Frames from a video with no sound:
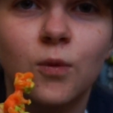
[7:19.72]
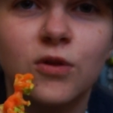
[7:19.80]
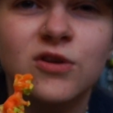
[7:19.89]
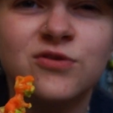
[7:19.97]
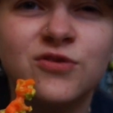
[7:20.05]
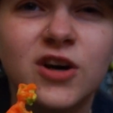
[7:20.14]
what
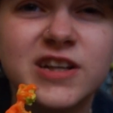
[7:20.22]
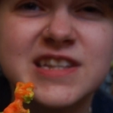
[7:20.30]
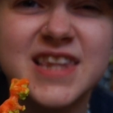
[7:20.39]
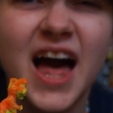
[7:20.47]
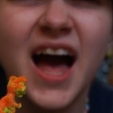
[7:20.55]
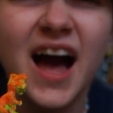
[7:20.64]
the fuck is
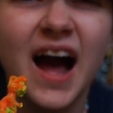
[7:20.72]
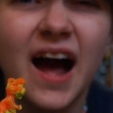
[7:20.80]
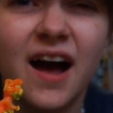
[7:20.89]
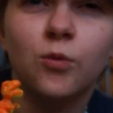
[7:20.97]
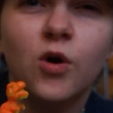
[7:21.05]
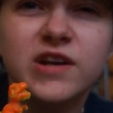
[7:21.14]
that?
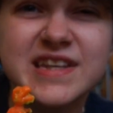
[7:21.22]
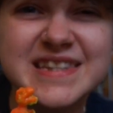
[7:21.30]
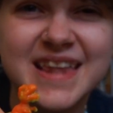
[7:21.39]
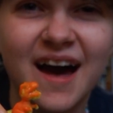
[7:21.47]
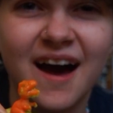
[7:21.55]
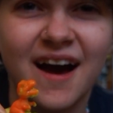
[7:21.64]
What is
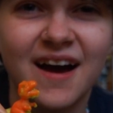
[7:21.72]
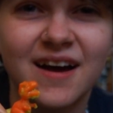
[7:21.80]
that?